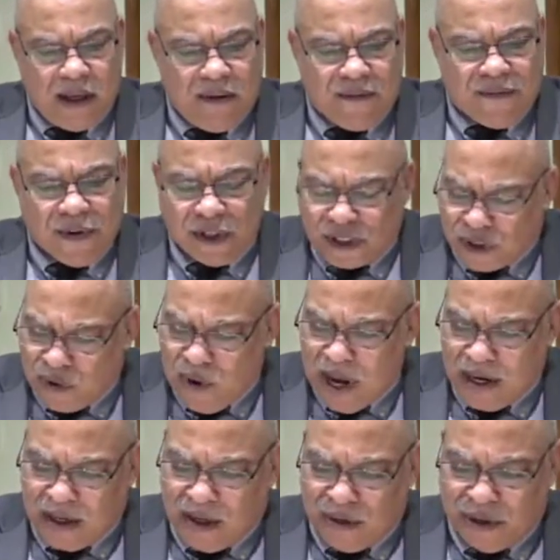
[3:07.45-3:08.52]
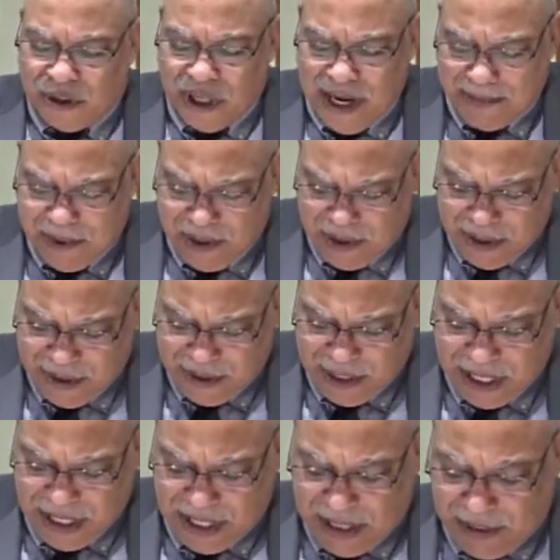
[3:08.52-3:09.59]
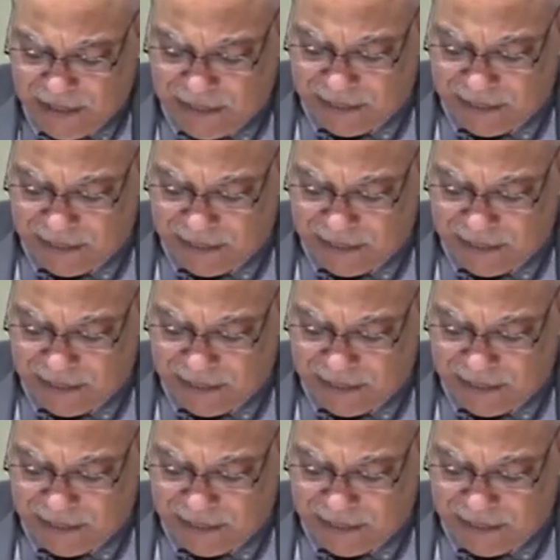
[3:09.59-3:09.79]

First Chronicles chapter 13.